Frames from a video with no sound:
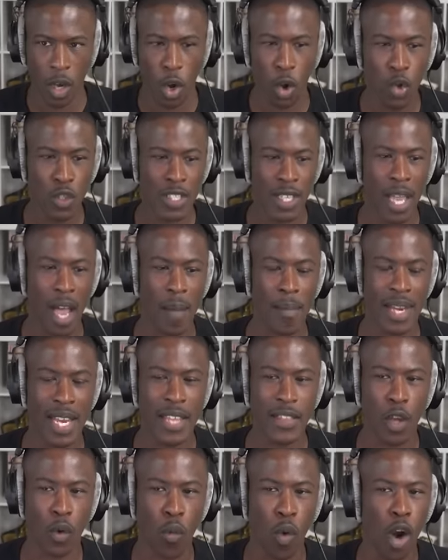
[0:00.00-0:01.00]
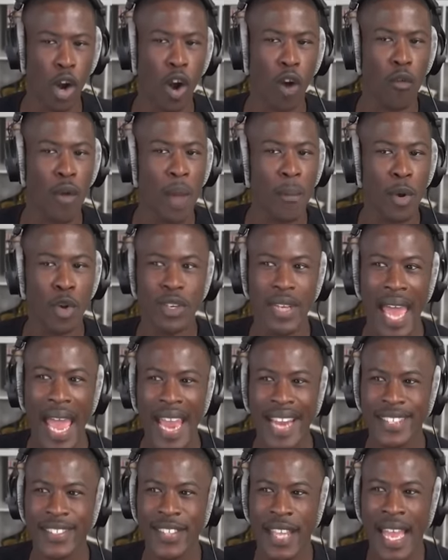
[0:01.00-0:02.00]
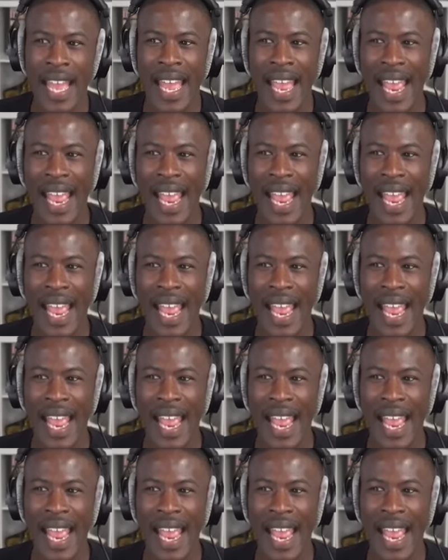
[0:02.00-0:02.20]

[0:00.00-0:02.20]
Who's coming in the Royal Rumble next?